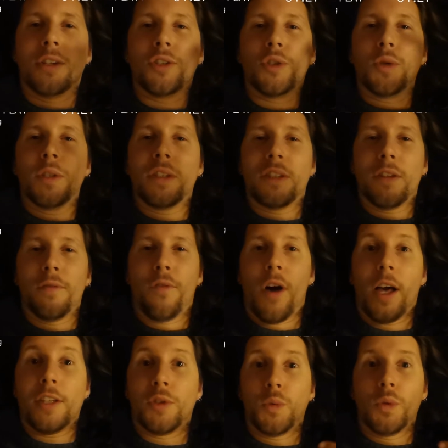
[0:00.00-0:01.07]
to this
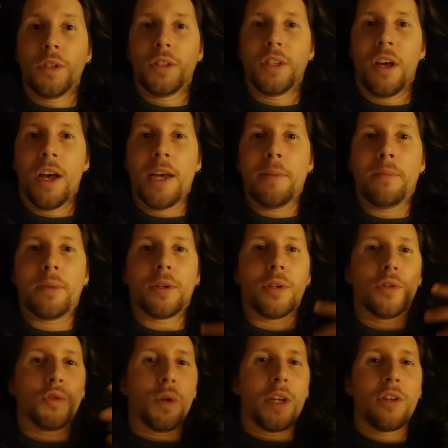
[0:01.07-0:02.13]
device all the time,
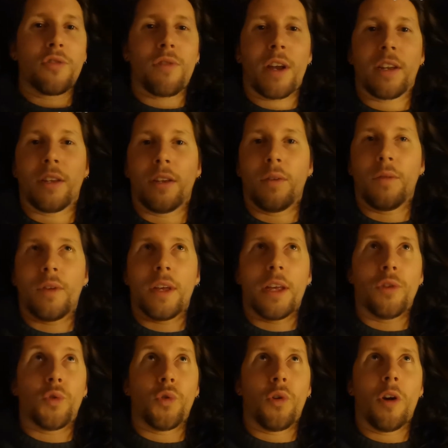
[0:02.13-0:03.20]
because you're interacting with it.
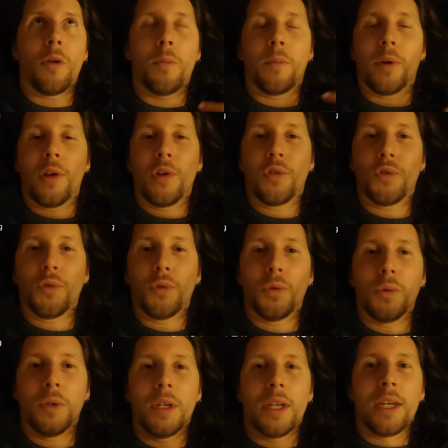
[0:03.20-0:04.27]
It's your own personal